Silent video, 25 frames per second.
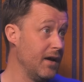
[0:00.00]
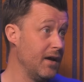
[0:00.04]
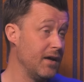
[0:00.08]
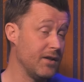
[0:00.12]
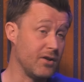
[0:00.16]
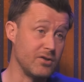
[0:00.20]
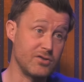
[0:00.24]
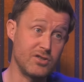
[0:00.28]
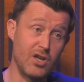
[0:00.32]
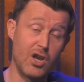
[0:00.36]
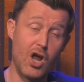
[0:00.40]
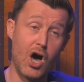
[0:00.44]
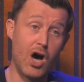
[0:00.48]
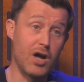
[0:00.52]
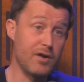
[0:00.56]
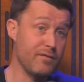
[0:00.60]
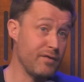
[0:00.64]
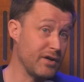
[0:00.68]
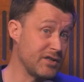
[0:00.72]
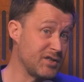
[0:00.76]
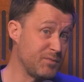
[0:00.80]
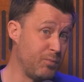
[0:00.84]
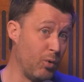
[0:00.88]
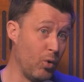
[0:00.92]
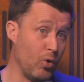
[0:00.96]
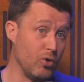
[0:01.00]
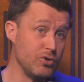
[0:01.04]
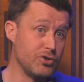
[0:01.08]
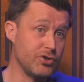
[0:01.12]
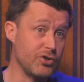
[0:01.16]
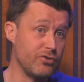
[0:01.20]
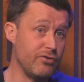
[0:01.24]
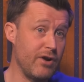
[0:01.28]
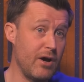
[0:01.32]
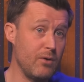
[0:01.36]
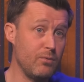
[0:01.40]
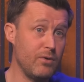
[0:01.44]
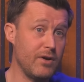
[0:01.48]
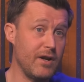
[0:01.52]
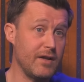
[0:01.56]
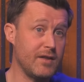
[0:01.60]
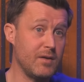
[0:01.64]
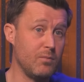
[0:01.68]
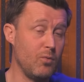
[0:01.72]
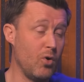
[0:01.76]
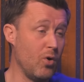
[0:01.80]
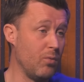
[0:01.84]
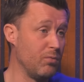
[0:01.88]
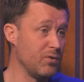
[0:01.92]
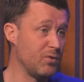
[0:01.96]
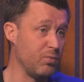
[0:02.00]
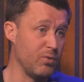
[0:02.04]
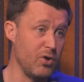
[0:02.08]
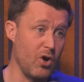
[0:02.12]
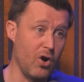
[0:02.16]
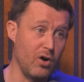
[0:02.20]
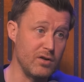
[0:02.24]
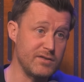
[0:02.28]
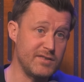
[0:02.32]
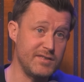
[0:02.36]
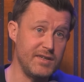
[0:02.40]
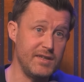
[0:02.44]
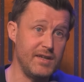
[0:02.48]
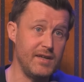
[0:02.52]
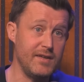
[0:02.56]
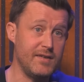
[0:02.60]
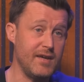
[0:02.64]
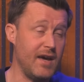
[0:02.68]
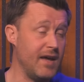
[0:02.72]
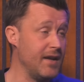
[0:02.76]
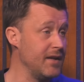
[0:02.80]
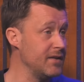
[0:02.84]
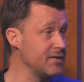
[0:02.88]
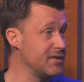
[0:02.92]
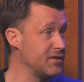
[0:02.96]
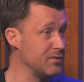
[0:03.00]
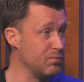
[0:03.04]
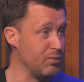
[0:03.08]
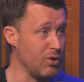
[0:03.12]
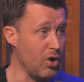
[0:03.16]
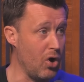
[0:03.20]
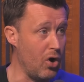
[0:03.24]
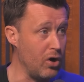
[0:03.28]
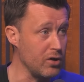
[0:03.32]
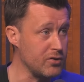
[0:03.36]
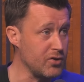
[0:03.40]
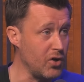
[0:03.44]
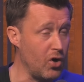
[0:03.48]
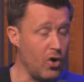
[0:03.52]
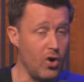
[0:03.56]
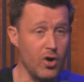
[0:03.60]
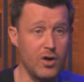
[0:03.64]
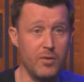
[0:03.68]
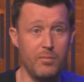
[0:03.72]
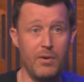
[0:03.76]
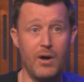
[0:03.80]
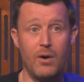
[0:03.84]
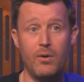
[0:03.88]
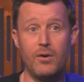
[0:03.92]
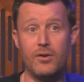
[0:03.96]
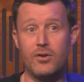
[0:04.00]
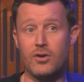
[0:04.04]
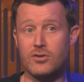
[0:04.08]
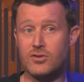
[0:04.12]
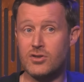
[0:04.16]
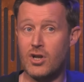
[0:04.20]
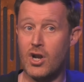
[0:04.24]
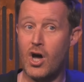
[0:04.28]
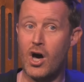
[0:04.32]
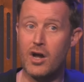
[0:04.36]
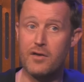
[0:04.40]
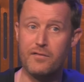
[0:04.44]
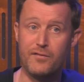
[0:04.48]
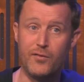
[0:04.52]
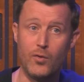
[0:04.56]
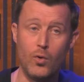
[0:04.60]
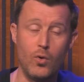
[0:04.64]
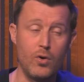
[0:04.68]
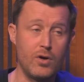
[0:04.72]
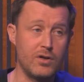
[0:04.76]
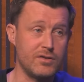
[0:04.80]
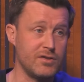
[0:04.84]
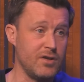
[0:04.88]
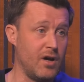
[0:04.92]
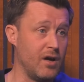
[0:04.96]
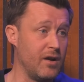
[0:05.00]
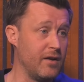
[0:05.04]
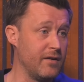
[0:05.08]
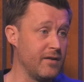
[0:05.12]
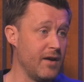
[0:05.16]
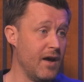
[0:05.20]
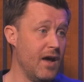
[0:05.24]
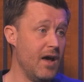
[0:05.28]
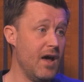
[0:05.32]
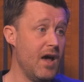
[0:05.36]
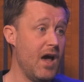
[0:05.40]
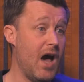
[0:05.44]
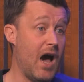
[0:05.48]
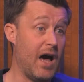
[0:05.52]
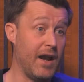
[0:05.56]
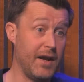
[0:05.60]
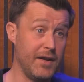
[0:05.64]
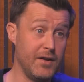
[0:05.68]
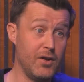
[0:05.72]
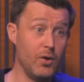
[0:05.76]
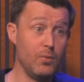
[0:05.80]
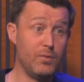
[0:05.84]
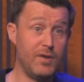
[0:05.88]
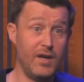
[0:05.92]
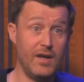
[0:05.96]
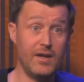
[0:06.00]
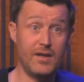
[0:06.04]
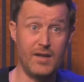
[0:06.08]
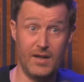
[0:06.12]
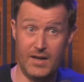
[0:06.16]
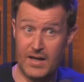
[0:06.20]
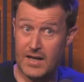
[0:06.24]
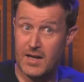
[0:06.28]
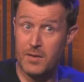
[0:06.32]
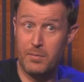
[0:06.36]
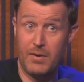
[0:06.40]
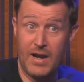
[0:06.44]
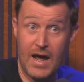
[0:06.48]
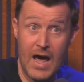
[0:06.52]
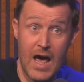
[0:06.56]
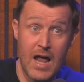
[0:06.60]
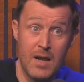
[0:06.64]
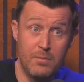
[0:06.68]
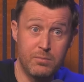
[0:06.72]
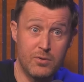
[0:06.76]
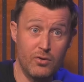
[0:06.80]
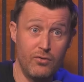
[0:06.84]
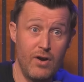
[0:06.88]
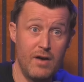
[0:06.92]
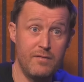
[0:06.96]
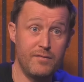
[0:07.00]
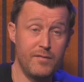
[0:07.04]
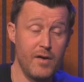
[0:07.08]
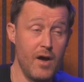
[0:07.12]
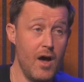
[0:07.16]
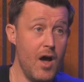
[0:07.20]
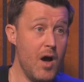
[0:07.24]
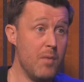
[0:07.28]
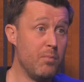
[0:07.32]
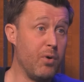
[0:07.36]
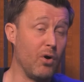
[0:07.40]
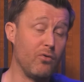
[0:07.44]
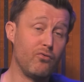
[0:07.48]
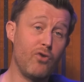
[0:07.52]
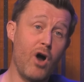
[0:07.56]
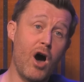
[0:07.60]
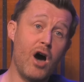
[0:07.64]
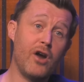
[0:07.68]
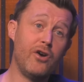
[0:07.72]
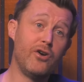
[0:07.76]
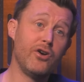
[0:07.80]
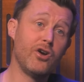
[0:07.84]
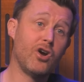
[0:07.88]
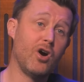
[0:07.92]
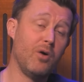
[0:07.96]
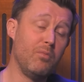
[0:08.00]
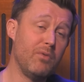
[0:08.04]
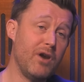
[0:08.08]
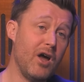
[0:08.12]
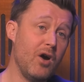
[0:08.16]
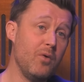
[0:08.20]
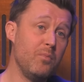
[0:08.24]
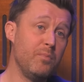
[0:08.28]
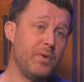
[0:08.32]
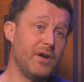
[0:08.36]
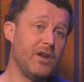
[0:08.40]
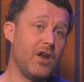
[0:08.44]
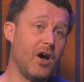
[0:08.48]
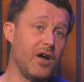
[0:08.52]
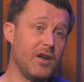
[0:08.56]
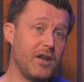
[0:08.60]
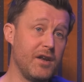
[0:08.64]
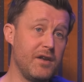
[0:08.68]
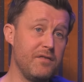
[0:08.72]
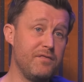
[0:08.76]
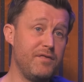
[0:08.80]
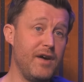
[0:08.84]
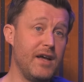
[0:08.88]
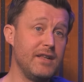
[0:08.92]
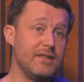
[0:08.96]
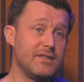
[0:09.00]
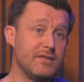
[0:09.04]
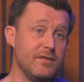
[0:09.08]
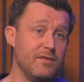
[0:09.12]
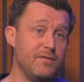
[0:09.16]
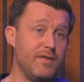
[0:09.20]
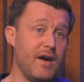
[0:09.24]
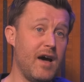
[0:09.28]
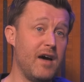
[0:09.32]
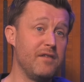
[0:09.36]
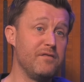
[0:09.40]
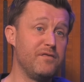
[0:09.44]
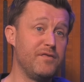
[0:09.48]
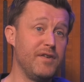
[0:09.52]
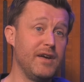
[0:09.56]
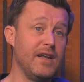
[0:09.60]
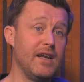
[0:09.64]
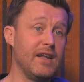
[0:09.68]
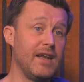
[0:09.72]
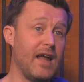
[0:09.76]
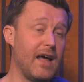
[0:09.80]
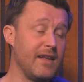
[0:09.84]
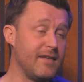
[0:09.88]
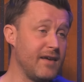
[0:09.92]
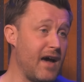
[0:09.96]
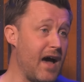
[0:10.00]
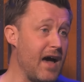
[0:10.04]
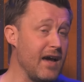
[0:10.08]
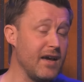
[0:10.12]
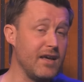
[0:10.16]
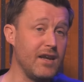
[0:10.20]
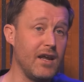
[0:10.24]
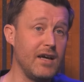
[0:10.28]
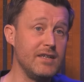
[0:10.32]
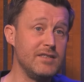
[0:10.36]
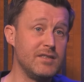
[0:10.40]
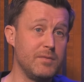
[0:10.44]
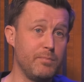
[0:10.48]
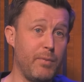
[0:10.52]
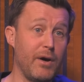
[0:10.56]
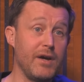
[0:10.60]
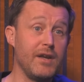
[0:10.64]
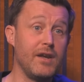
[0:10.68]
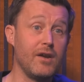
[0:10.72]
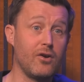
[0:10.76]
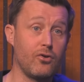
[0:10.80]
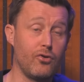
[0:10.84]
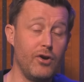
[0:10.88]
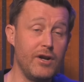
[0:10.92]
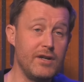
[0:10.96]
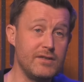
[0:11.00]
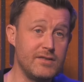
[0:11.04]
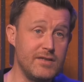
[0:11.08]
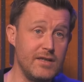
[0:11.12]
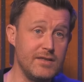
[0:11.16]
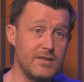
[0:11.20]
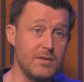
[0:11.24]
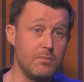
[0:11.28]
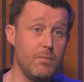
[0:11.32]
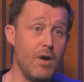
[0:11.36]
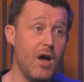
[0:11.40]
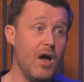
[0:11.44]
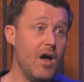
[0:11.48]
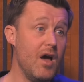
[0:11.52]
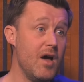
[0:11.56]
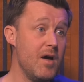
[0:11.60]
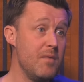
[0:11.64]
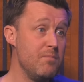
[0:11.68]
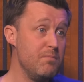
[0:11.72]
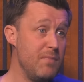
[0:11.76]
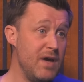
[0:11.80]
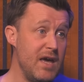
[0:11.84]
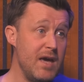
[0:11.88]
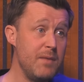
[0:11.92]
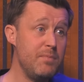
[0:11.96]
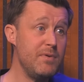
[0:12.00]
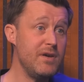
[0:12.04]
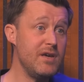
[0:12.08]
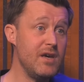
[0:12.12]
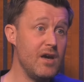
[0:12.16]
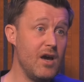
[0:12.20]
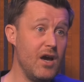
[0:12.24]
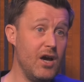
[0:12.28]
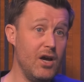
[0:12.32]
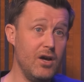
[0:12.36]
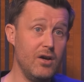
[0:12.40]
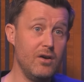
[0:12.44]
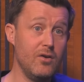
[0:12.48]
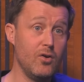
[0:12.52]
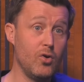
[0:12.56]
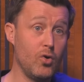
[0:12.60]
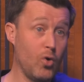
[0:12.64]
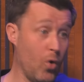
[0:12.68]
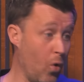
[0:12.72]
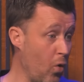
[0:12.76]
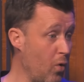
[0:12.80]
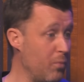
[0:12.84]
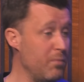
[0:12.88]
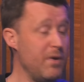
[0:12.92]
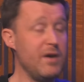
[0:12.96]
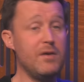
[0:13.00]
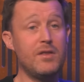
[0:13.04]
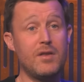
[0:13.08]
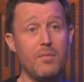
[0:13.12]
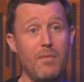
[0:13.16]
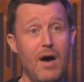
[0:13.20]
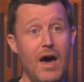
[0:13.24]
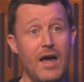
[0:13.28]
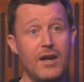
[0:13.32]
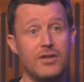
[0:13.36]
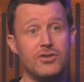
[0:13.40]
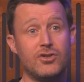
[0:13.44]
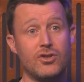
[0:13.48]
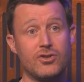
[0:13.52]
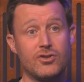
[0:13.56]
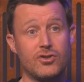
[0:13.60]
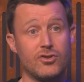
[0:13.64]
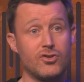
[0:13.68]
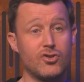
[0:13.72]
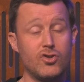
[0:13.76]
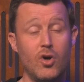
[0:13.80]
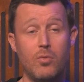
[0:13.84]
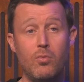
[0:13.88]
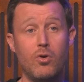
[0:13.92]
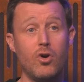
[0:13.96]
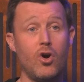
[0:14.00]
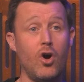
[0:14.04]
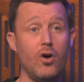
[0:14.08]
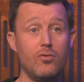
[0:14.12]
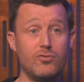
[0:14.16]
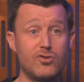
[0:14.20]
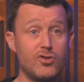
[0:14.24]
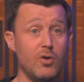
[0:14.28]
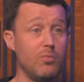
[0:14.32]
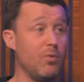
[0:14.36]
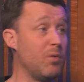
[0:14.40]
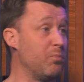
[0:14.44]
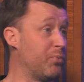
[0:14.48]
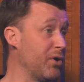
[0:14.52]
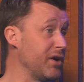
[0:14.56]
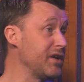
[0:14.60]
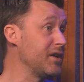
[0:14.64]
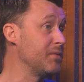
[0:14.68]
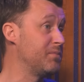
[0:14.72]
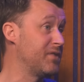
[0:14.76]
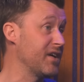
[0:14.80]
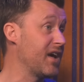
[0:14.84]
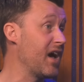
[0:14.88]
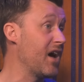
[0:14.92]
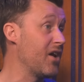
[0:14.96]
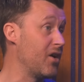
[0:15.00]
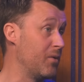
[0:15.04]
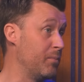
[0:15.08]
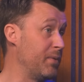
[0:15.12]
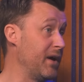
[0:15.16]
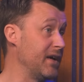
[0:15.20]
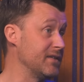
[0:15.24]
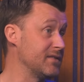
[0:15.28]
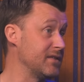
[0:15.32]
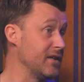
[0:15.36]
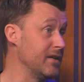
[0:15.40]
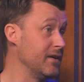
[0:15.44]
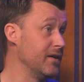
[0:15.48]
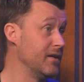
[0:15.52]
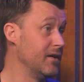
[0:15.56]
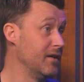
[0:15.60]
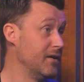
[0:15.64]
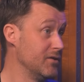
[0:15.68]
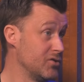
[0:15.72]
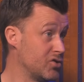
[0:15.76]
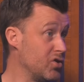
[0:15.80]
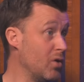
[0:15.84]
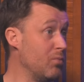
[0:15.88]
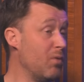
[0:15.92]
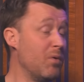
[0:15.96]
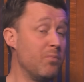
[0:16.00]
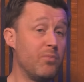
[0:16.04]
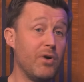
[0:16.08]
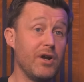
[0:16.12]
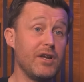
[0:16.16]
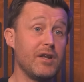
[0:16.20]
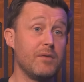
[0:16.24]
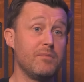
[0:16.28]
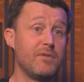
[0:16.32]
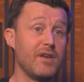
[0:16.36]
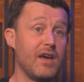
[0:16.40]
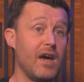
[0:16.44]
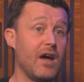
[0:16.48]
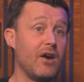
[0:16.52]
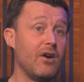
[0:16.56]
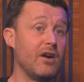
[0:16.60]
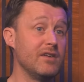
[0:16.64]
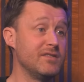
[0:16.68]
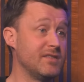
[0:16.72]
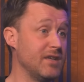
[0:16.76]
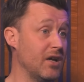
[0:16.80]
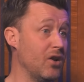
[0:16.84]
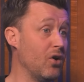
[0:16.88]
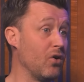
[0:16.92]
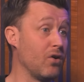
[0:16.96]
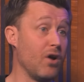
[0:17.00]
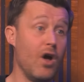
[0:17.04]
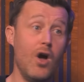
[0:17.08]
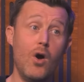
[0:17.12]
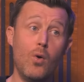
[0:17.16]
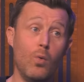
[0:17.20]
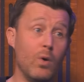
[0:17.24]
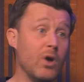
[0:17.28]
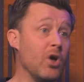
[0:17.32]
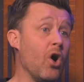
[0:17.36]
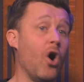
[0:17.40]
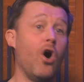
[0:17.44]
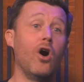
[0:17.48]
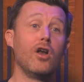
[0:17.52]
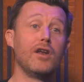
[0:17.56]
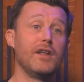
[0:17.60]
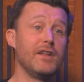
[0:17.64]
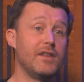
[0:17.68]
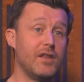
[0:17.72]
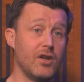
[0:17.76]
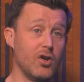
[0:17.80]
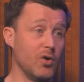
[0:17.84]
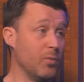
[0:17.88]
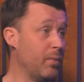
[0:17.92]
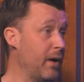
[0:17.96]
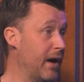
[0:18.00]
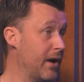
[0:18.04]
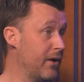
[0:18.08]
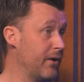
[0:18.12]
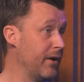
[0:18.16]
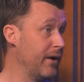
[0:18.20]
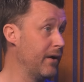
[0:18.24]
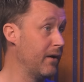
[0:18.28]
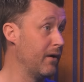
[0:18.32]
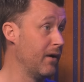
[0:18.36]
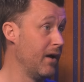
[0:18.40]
There's a lot of exposure around it at the moment. We all see the attendances. We all talk about it. There's a lot of focus on it. And I do think they need a bit of help, the ref. But rather than coming out and being on the defensive and feeling antagonised by the criticism, maybe go and meet the managers, or someone someone bring them together, basically. Mm-hmm. Someone bring them together and say, look, we all need to do better here.